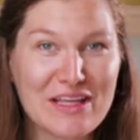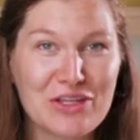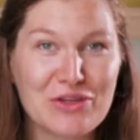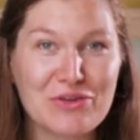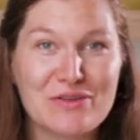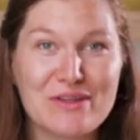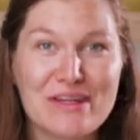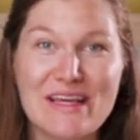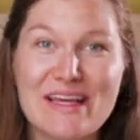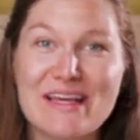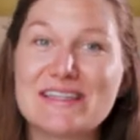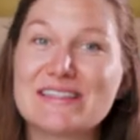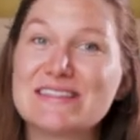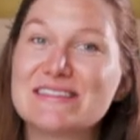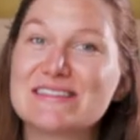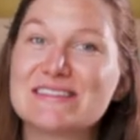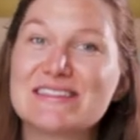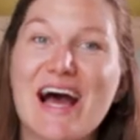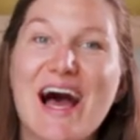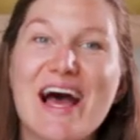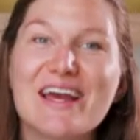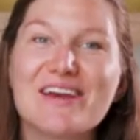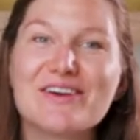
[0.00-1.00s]
unique
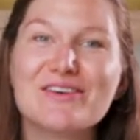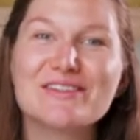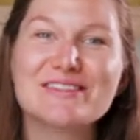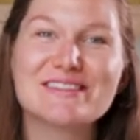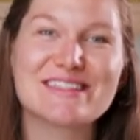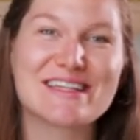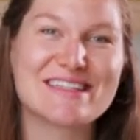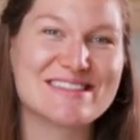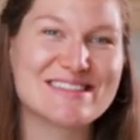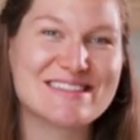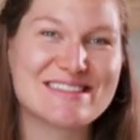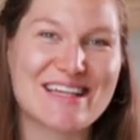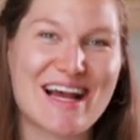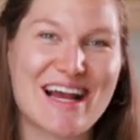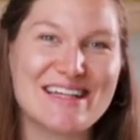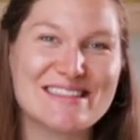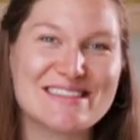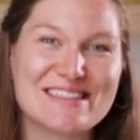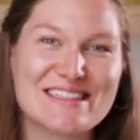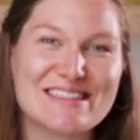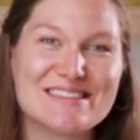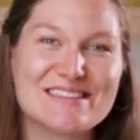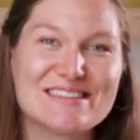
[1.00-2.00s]
styles and
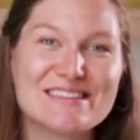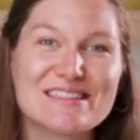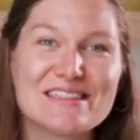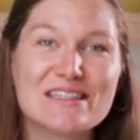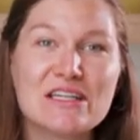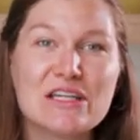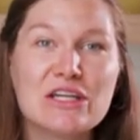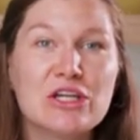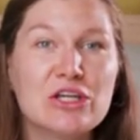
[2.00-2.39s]
sizes.